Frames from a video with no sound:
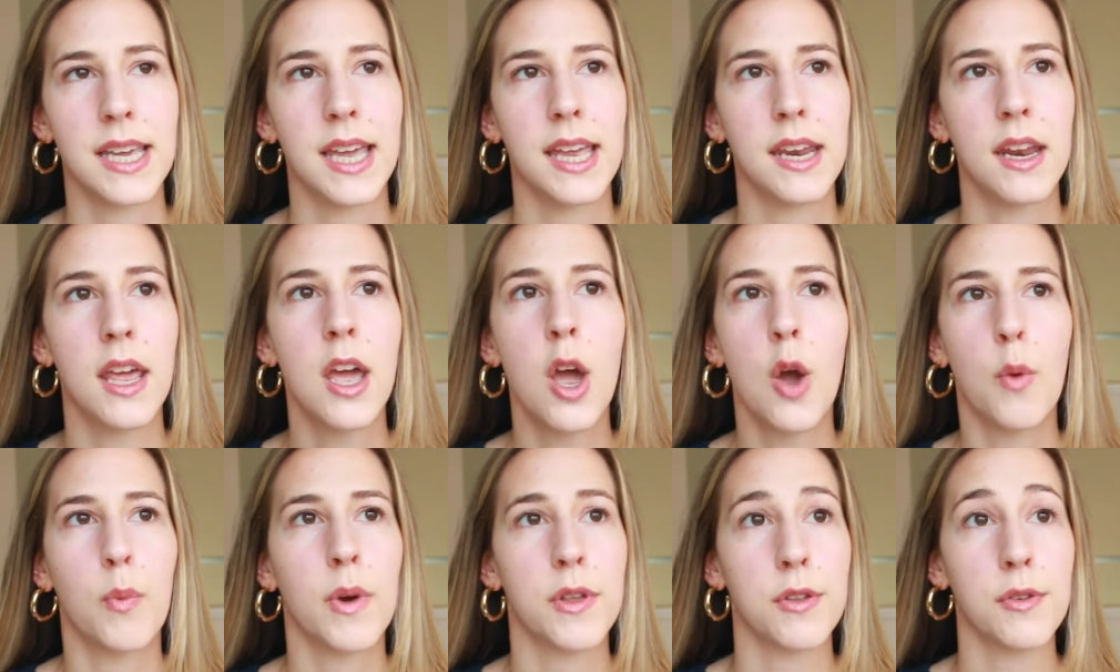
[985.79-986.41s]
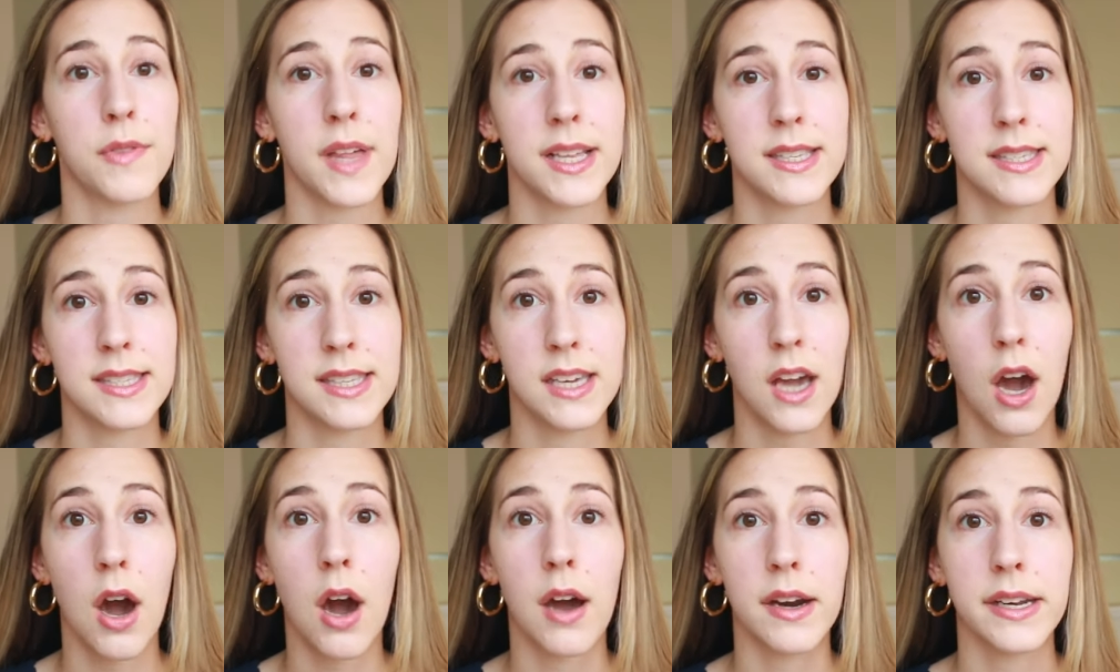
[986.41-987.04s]
And whether that's
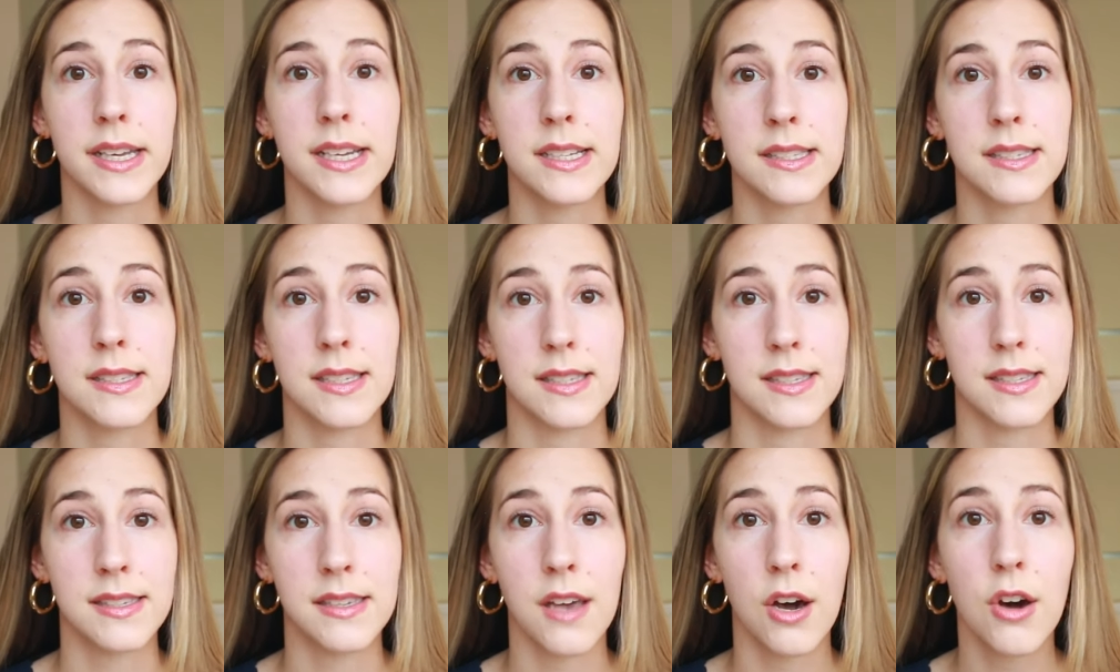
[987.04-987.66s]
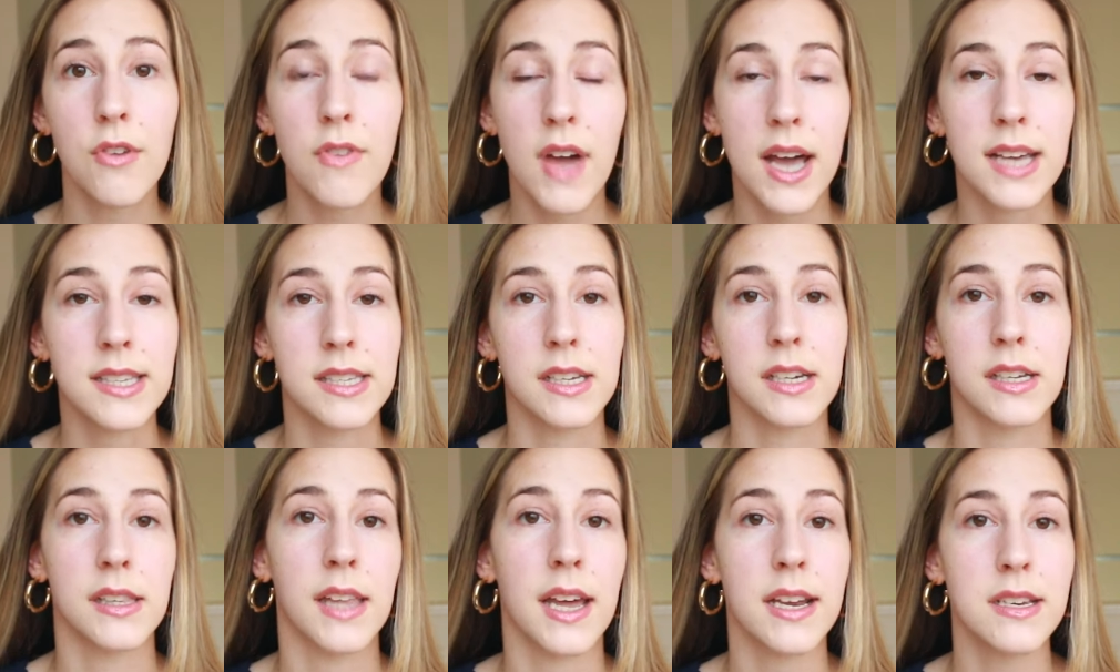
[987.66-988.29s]
the audience itself as
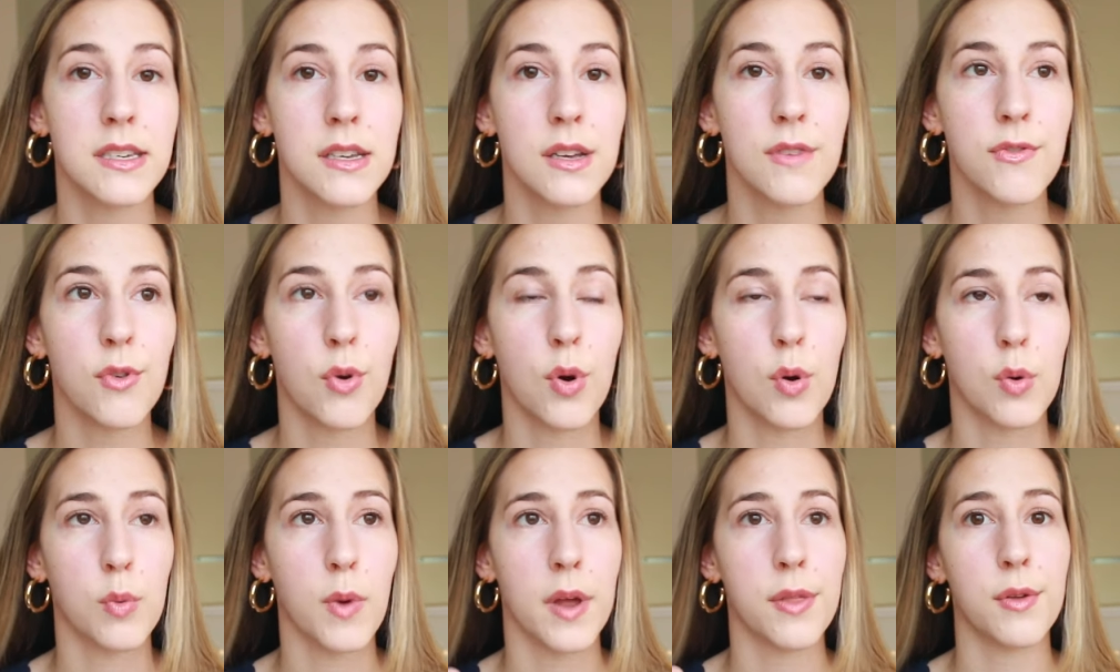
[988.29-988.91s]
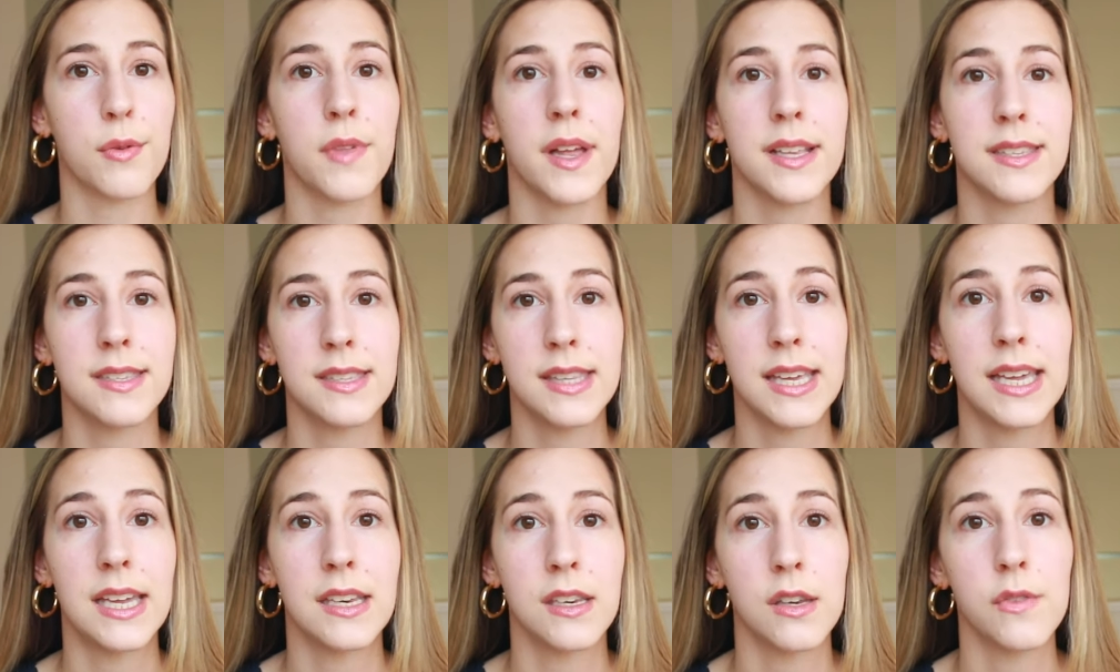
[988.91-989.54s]
a collective or whether that's
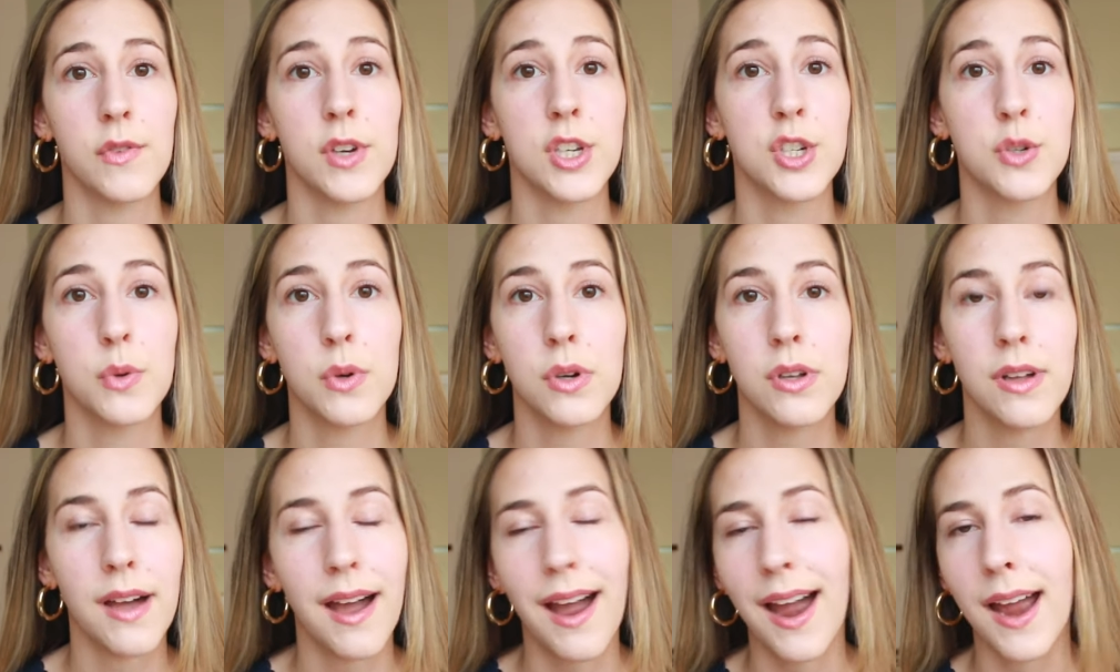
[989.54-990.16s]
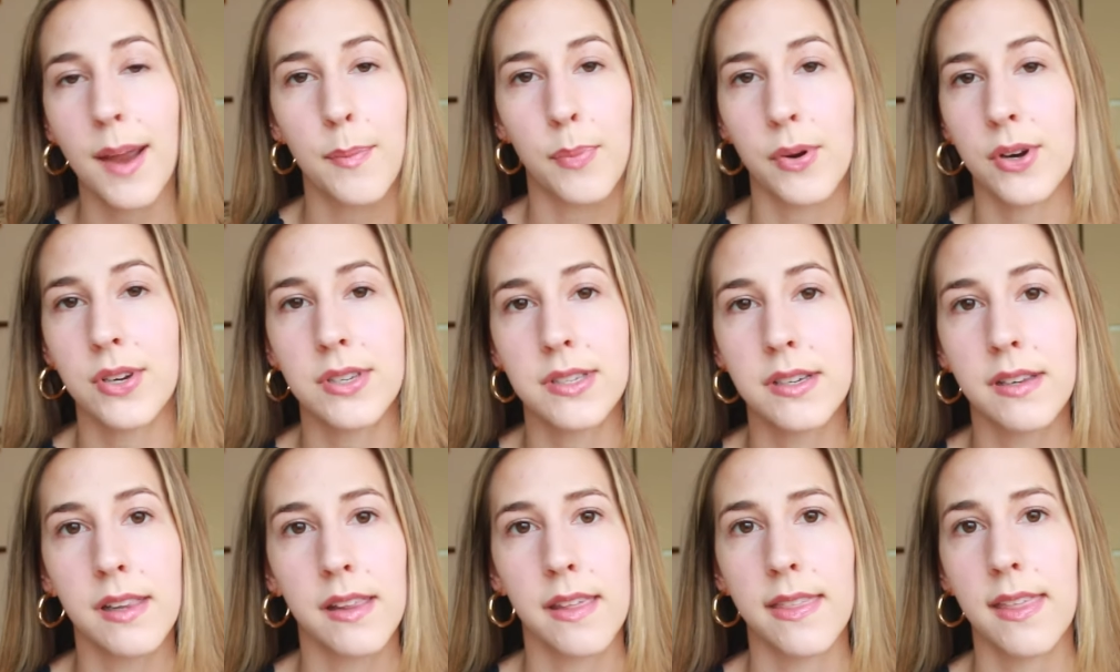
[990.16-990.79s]
the individual, I
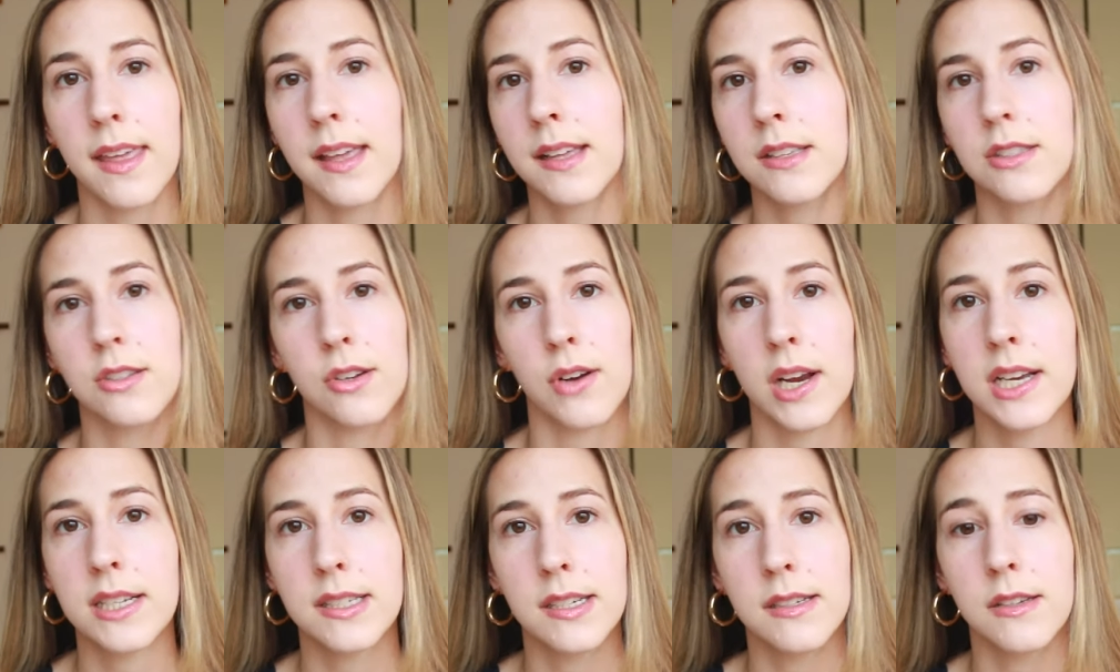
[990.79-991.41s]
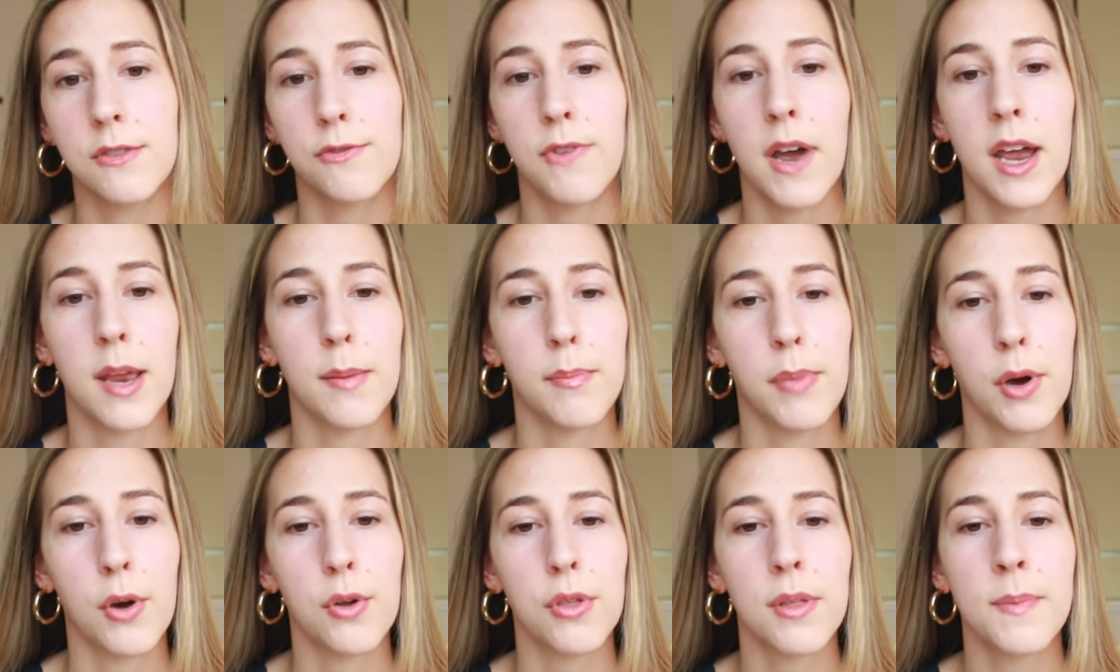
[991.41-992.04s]
personally think it's great to define
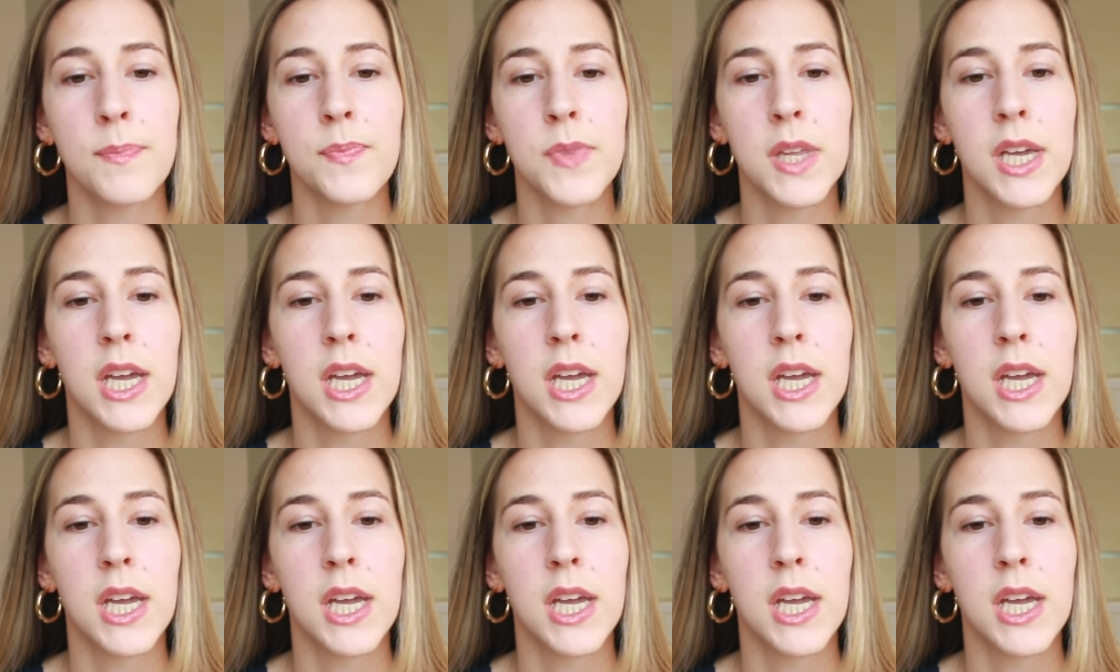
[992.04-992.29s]
both.